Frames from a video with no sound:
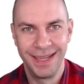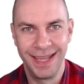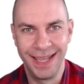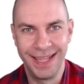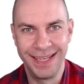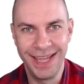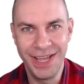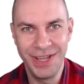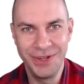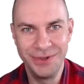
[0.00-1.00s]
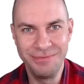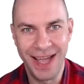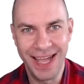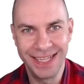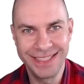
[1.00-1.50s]
Hello,
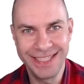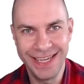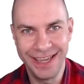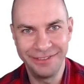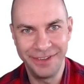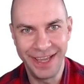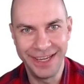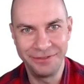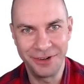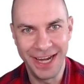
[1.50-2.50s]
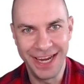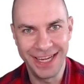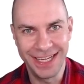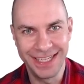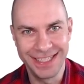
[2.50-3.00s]
my CFA
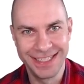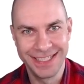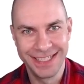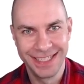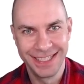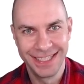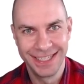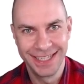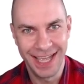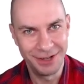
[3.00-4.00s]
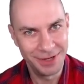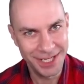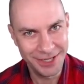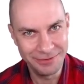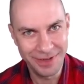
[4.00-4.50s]
friends. How are
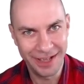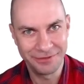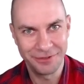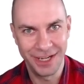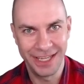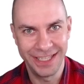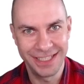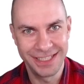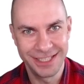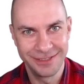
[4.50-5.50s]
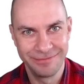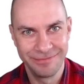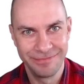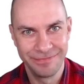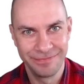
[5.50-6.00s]
you, my friends?
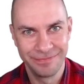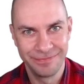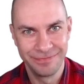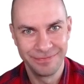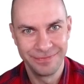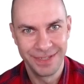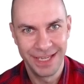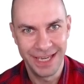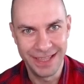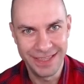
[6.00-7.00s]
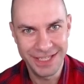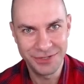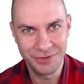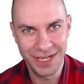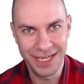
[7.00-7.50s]
In
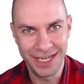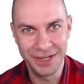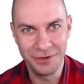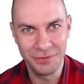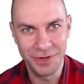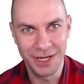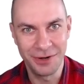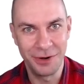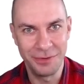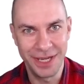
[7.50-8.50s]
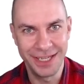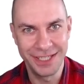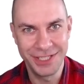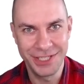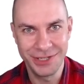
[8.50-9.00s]
this reading, we are going
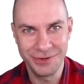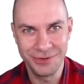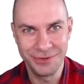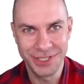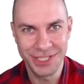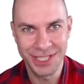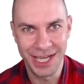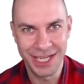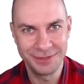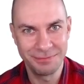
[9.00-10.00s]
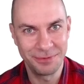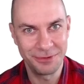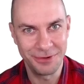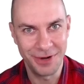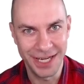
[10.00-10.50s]
to start
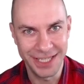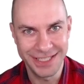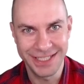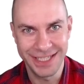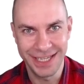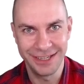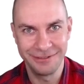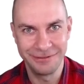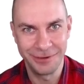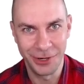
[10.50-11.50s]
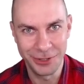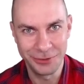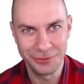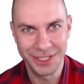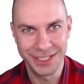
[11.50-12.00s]
pricing
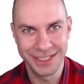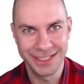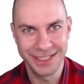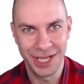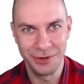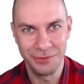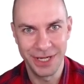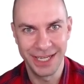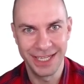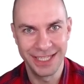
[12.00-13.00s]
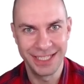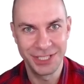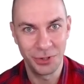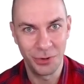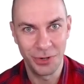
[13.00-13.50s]
forwards. So we're going to
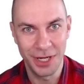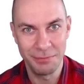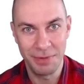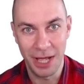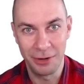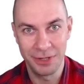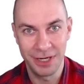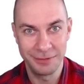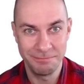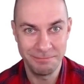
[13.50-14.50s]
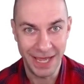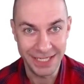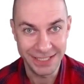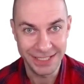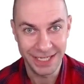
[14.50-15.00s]
talk about our
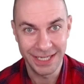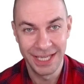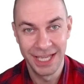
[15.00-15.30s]
basic